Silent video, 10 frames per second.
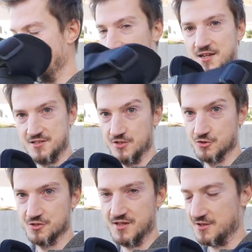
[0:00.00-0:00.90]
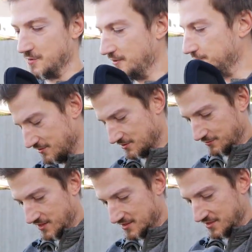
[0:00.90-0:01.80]
you can actually adjust it as well.
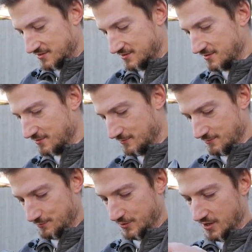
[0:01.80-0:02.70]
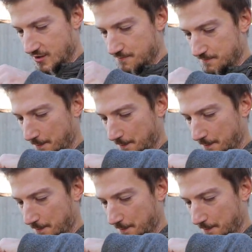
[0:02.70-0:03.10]
So let's put it on.